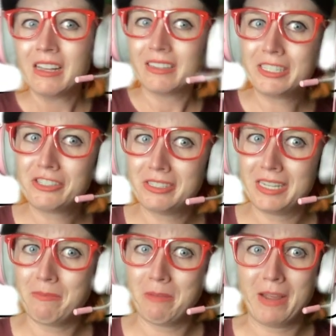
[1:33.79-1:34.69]
Let's just
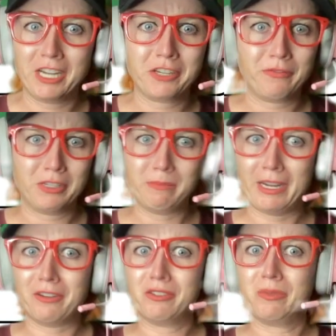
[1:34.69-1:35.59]
say my passion for
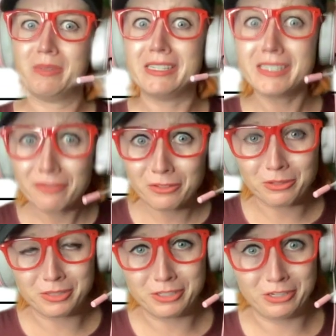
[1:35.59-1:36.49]
spiders would be
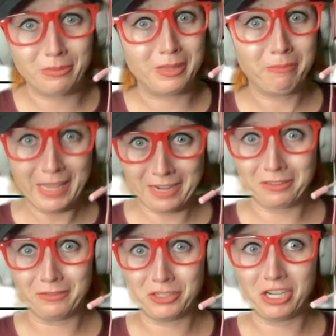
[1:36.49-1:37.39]
difficult to share with a
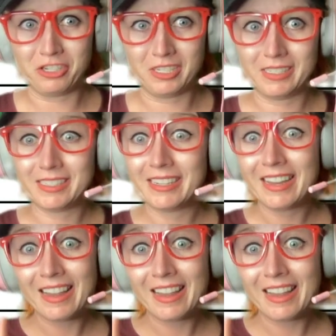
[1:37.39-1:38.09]
panel of judges.